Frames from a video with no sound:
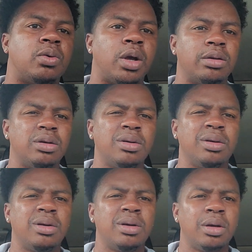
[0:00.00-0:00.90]
win.
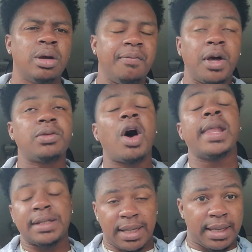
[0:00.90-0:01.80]
First of all,
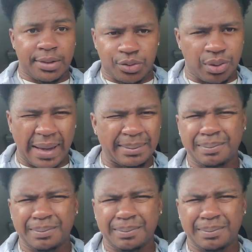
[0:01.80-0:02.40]
let's get this straight.